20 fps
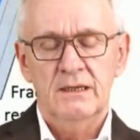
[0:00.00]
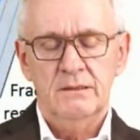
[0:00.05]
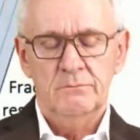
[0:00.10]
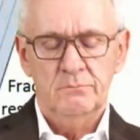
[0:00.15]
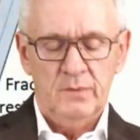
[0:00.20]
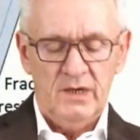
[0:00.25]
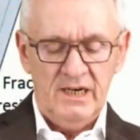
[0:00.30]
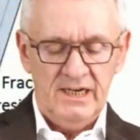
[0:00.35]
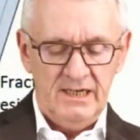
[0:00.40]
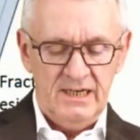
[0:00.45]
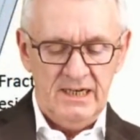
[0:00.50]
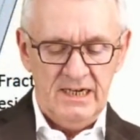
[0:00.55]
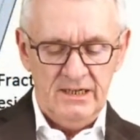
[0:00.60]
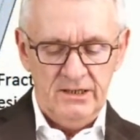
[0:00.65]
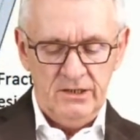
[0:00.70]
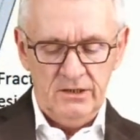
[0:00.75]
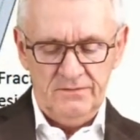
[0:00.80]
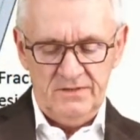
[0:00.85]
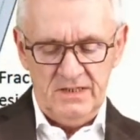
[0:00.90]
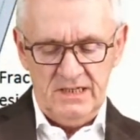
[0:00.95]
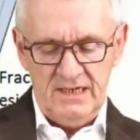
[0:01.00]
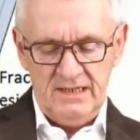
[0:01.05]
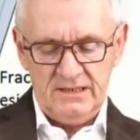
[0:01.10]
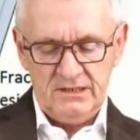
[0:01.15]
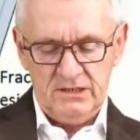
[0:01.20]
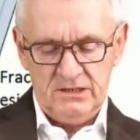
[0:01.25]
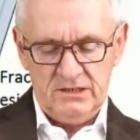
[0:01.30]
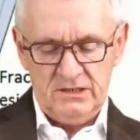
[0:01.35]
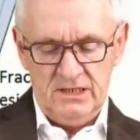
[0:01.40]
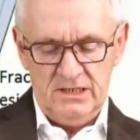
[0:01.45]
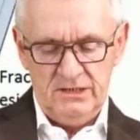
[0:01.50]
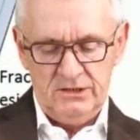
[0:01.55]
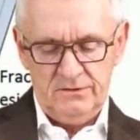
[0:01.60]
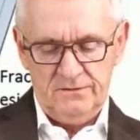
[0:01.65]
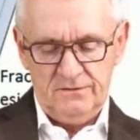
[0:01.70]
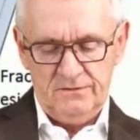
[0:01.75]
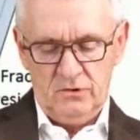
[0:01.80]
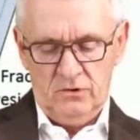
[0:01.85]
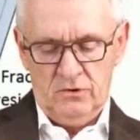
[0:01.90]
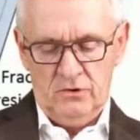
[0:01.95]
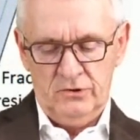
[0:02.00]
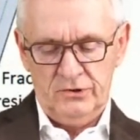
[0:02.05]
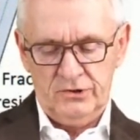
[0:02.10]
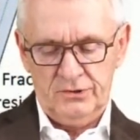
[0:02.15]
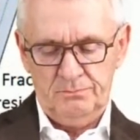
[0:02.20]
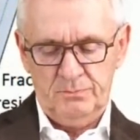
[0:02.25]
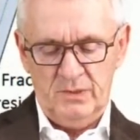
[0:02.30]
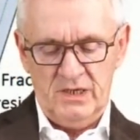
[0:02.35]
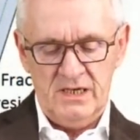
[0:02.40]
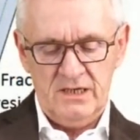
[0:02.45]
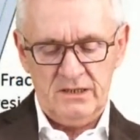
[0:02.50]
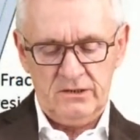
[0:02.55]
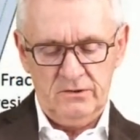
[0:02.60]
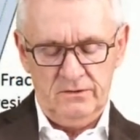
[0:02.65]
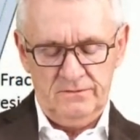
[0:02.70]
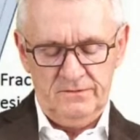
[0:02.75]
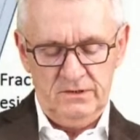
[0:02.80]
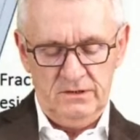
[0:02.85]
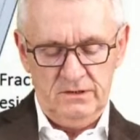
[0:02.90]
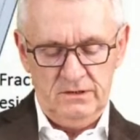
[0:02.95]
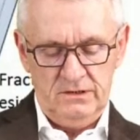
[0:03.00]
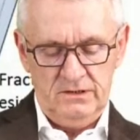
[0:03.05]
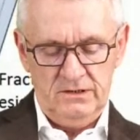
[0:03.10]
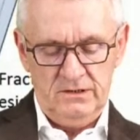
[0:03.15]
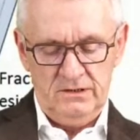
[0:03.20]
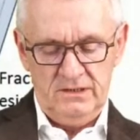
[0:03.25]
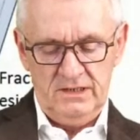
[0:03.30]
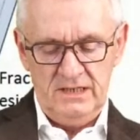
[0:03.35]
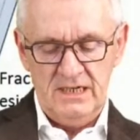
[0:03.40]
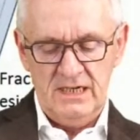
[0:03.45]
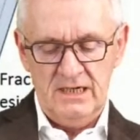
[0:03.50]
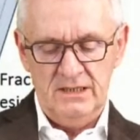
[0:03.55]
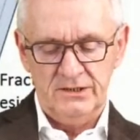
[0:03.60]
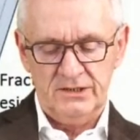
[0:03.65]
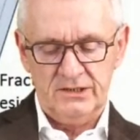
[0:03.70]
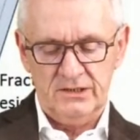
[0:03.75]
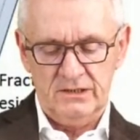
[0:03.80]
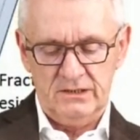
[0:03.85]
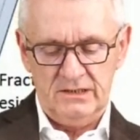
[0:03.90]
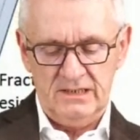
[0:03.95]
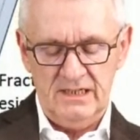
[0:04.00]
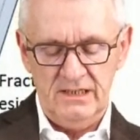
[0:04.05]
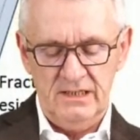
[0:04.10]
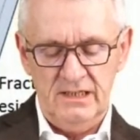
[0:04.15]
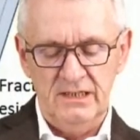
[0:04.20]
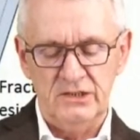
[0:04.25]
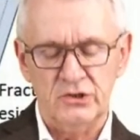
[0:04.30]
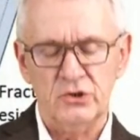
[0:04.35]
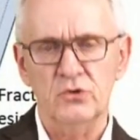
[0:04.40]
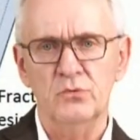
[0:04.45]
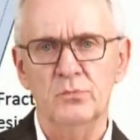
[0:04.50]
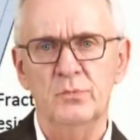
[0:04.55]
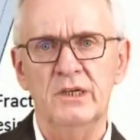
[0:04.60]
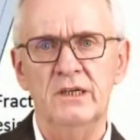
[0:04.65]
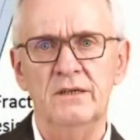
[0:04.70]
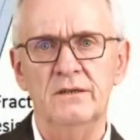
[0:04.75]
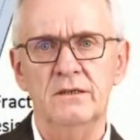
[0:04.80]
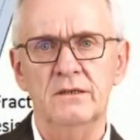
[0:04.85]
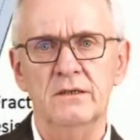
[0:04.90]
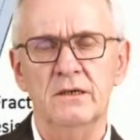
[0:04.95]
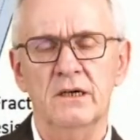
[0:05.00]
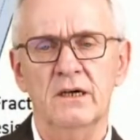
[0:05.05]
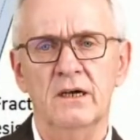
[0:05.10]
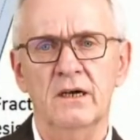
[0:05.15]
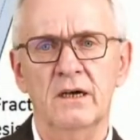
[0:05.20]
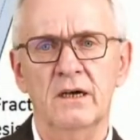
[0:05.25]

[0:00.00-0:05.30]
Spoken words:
By the end of the exercise, of course, part of the answer that needs to be